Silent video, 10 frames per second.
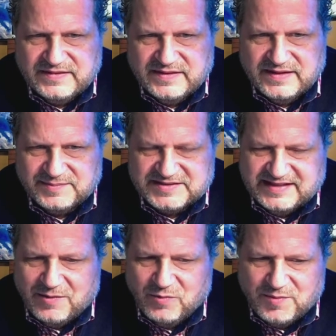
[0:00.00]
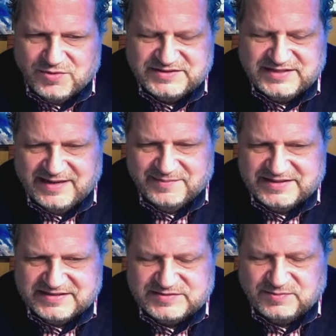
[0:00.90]
I'm going to say that one more time.
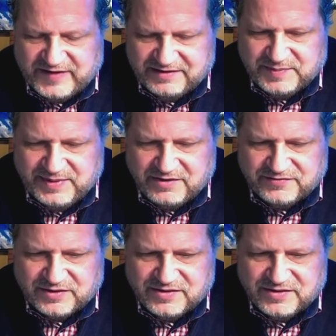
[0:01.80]
Yeah. It's very powerful.